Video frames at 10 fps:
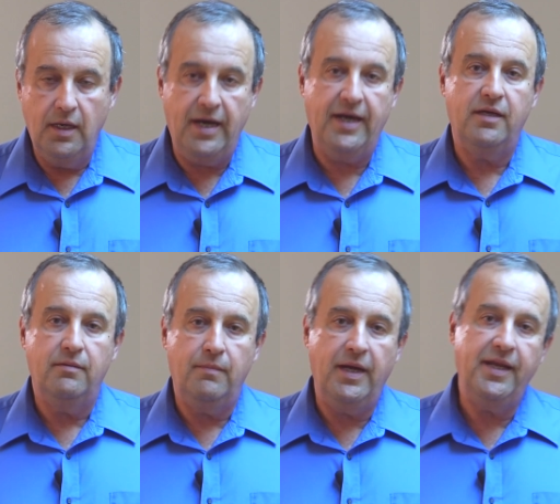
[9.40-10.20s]
Hi,
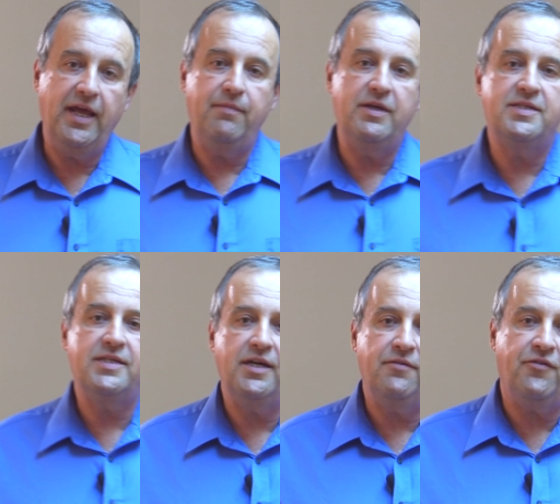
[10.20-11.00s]
my name is
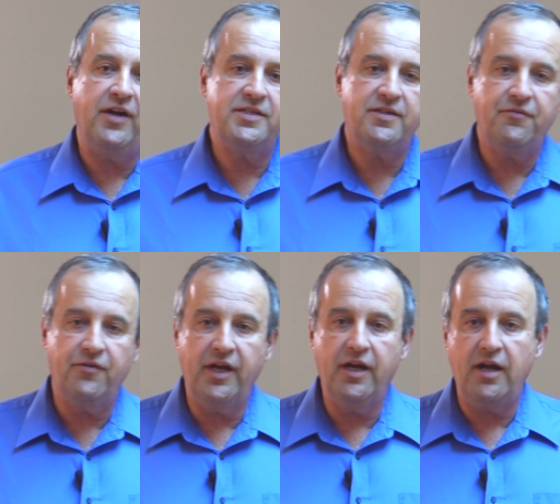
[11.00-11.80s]
uh, Fred
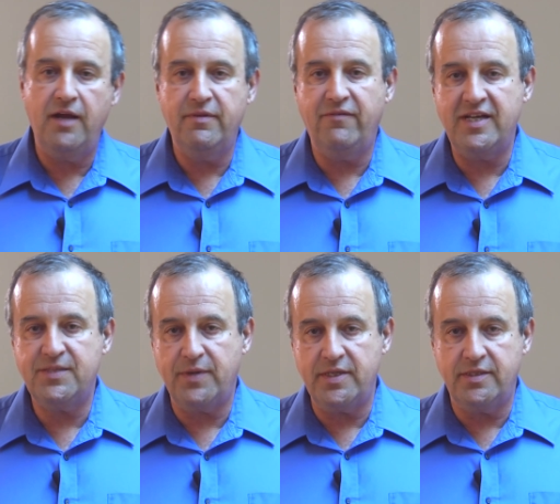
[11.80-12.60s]
Safrir. I'm the Vice
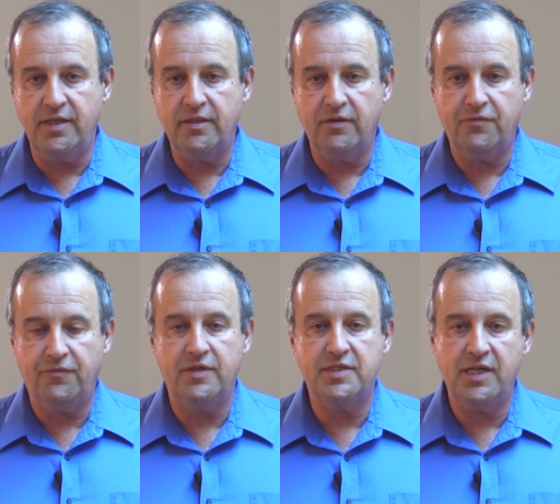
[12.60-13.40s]
President of
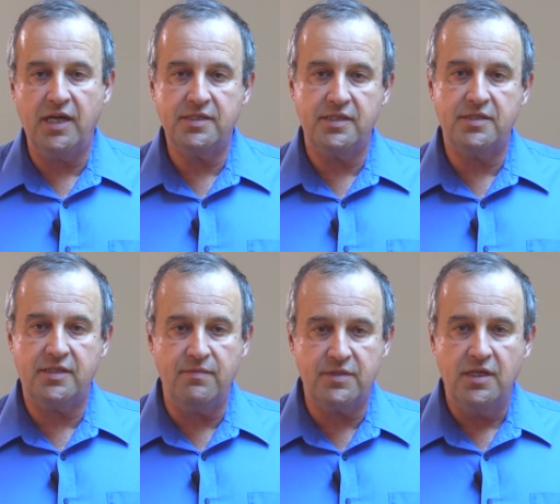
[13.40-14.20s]
uh, CI
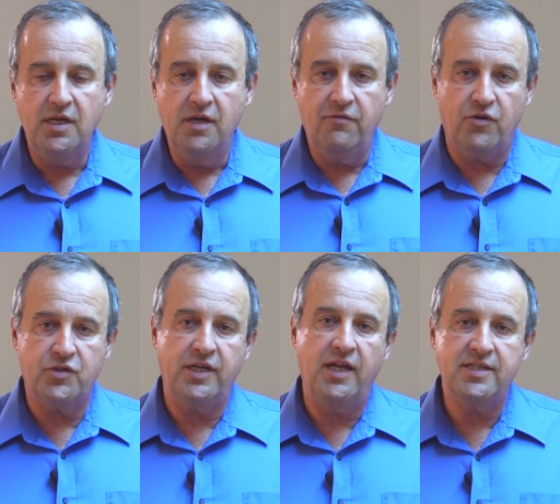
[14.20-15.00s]
Systems for
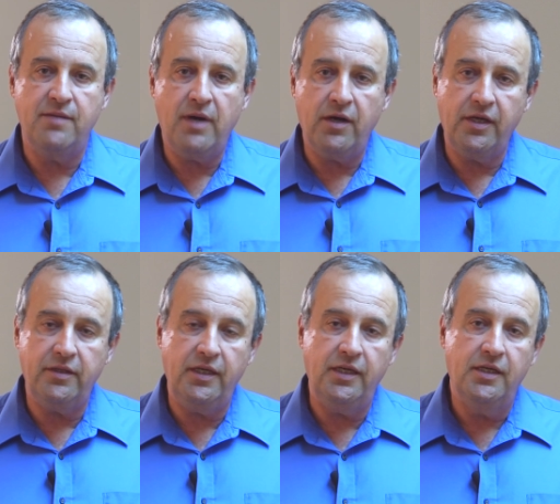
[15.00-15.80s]
Sales and
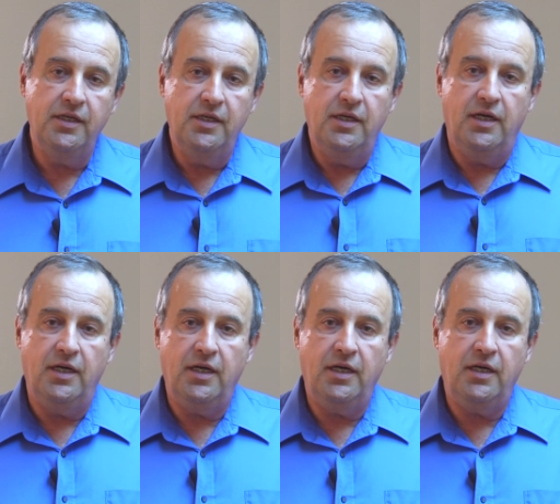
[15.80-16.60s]
Marketing.
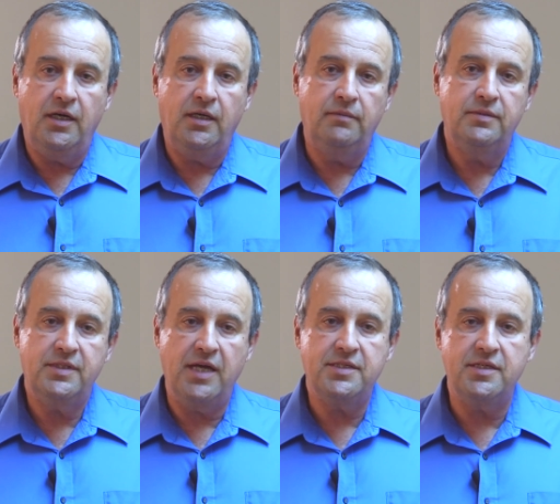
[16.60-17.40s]
Uh,
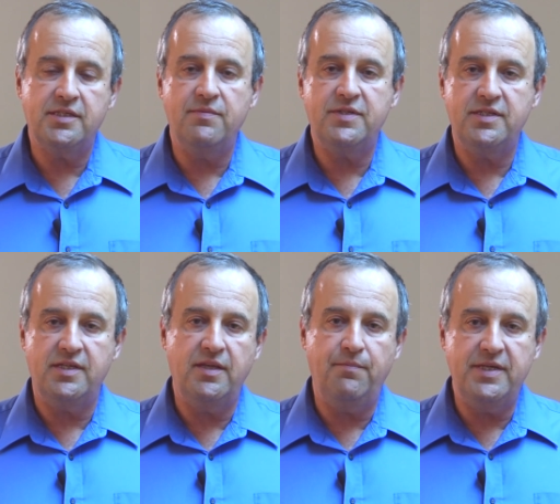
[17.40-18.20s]
CI Systems is
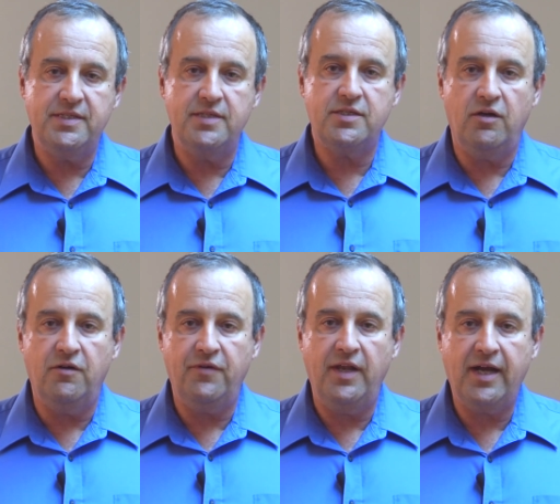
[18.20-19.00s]
in the business
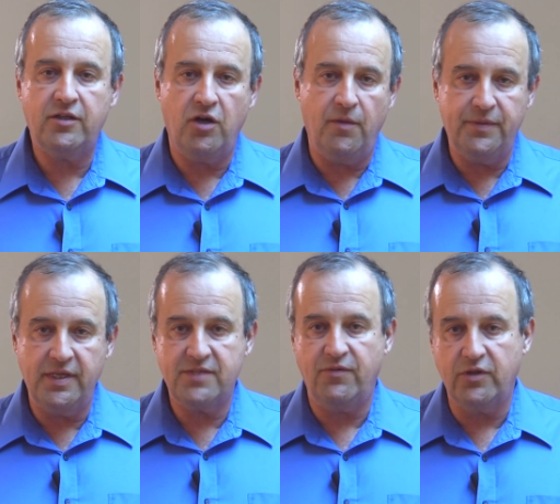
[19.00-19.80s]
of
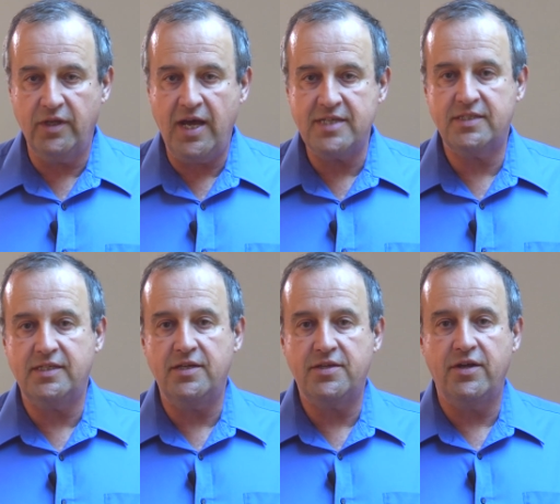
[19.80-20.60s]
electro-optics for the last
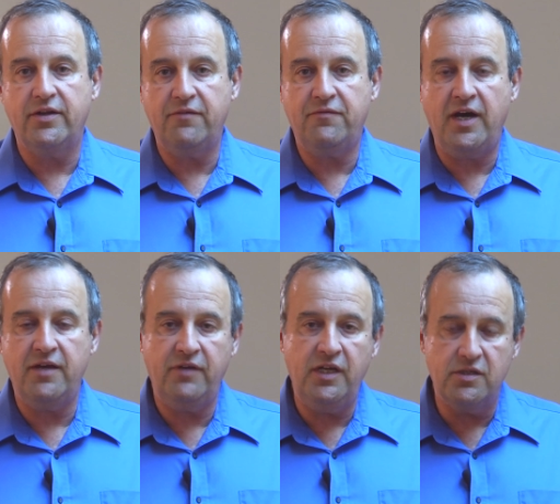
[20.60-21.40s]
uh,
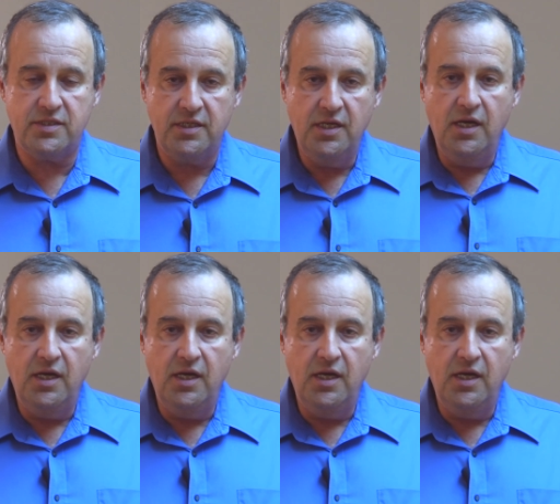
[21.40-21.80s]
35 years,